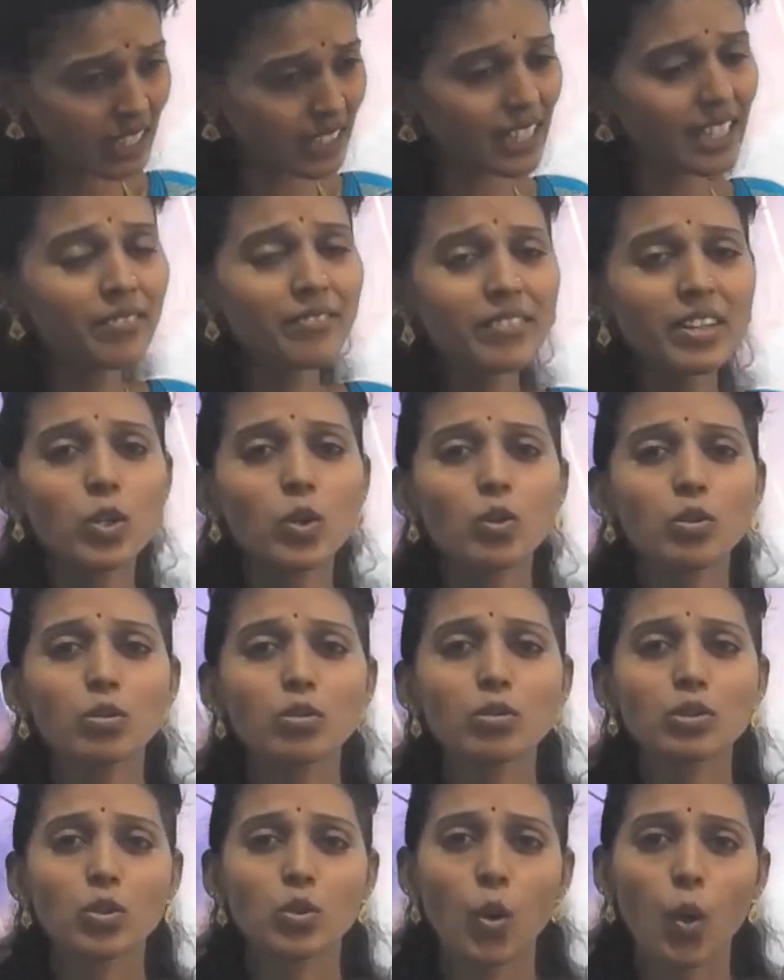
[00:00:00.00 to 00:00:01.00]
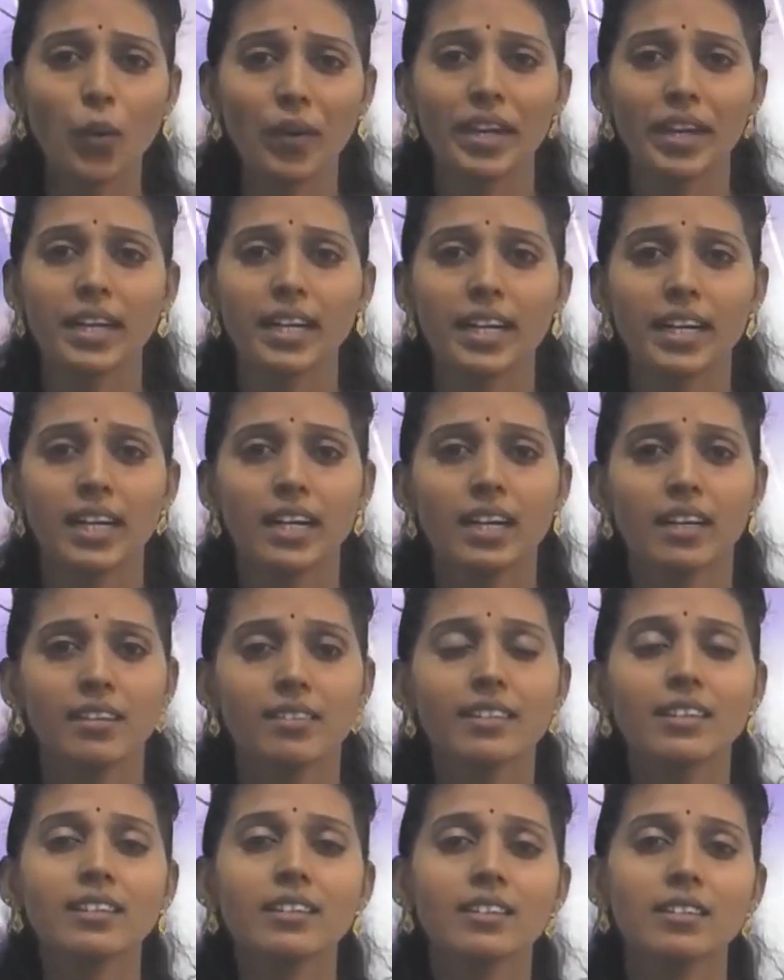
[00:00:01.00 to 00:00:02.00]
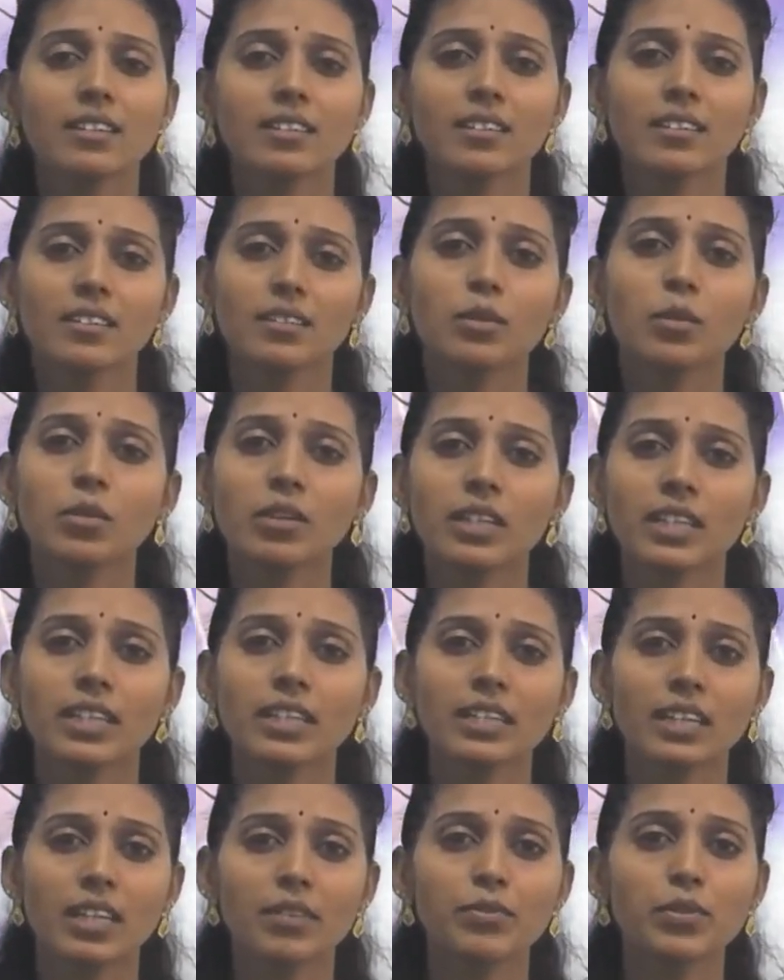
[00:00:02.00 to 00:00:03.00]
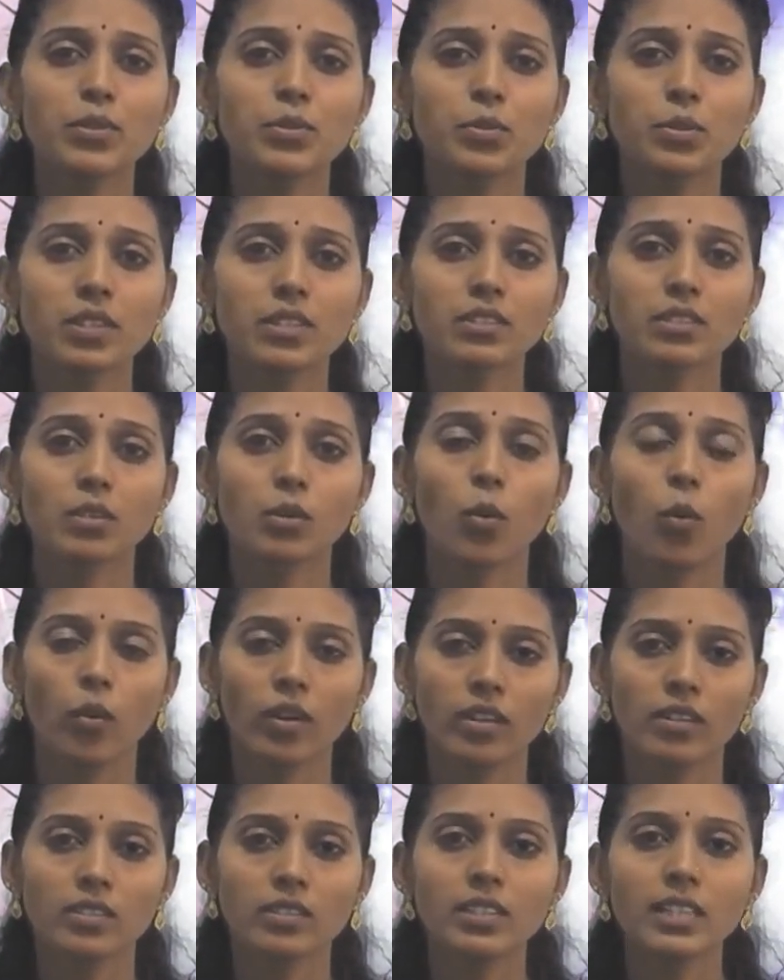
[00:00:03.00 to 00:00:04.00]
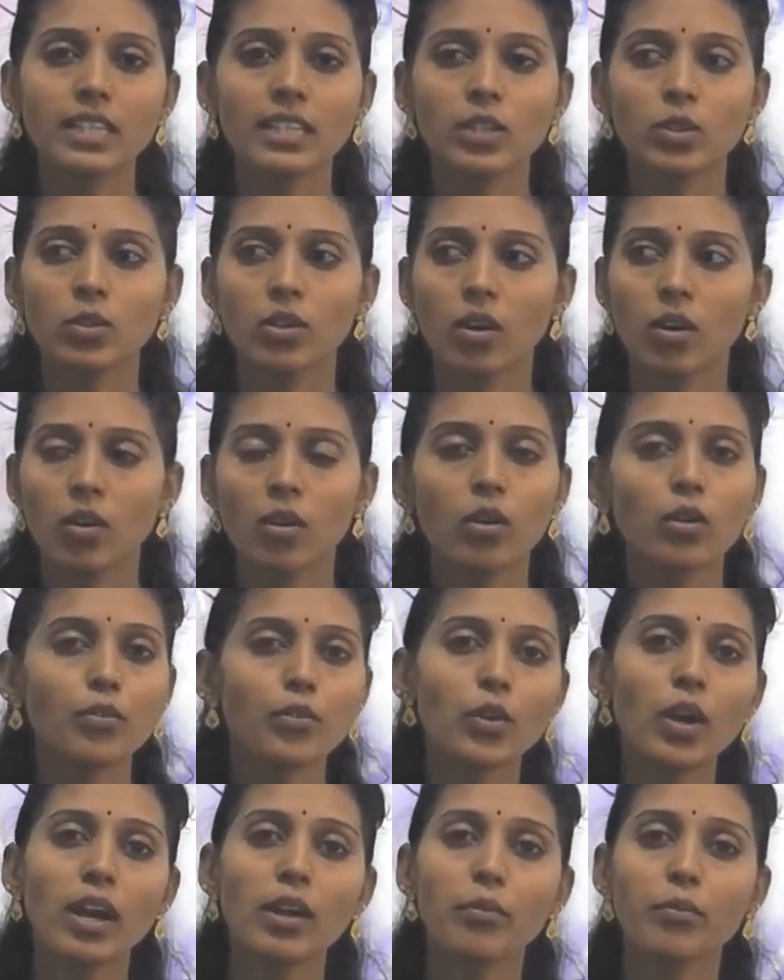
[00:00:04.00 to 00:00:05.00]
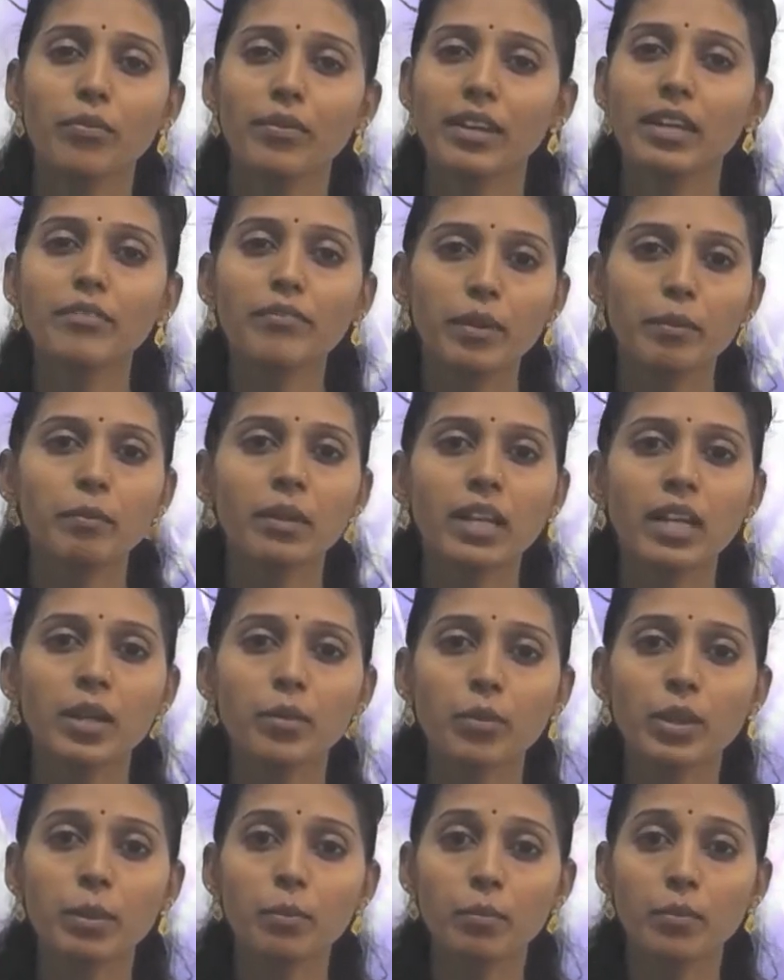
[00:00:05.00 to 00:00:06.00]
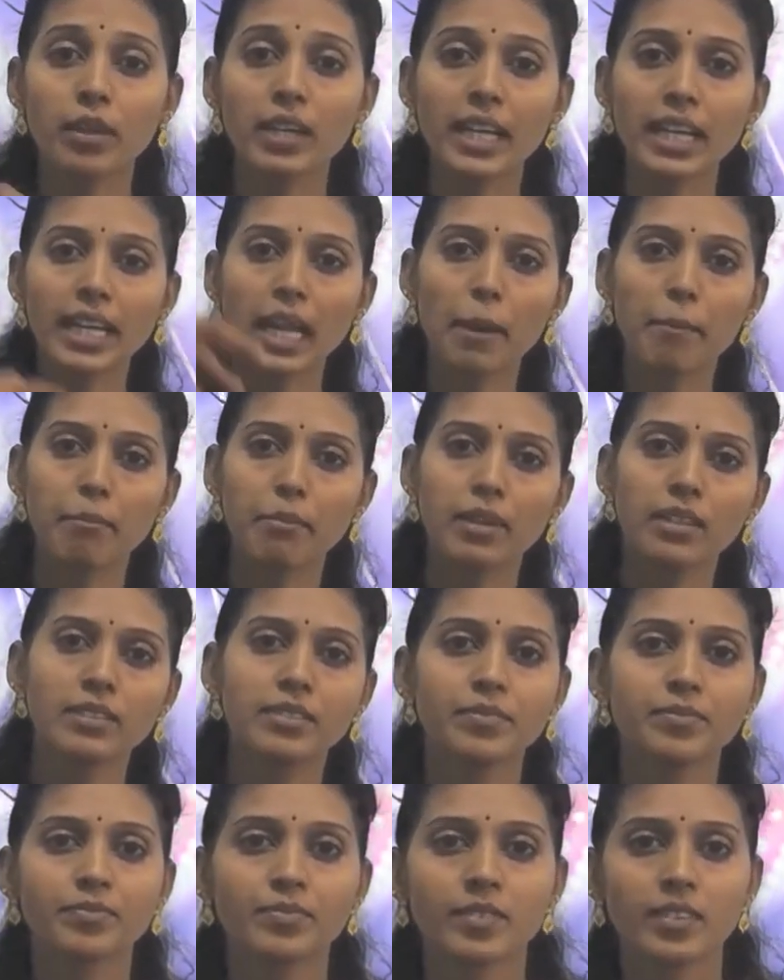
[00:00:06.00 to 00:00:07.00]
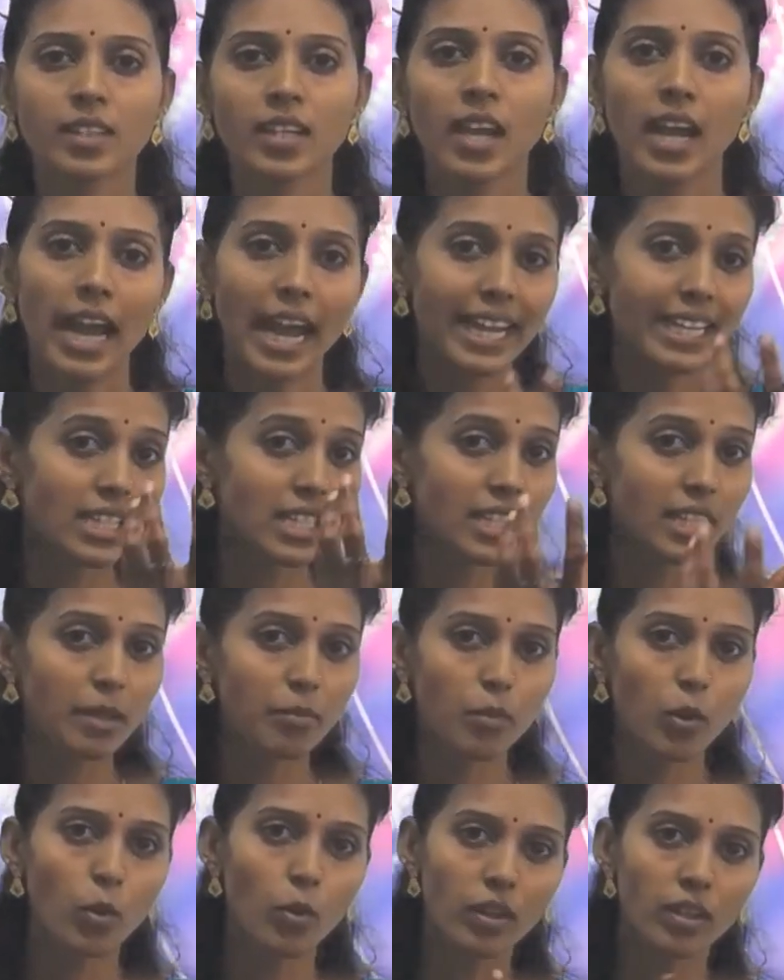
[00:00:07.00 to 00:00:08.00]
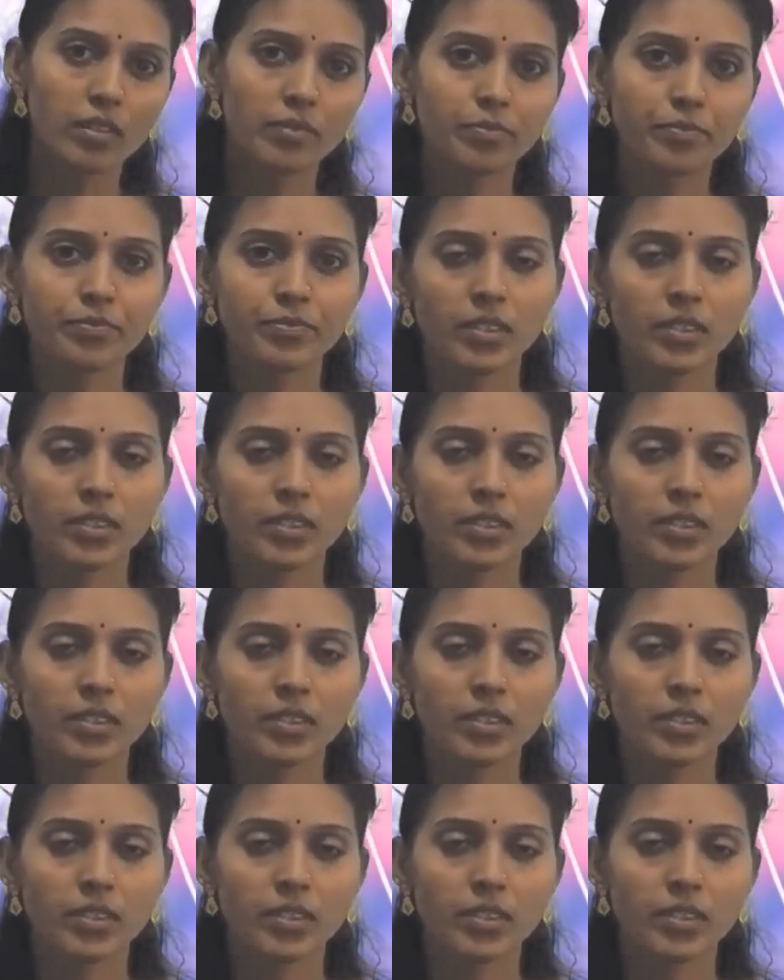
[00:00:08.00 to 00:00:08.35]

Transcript: Then we'll go to cone. Then don't get confused what is cone. See, all of you are very familiar with birthday cat, ice cream cone.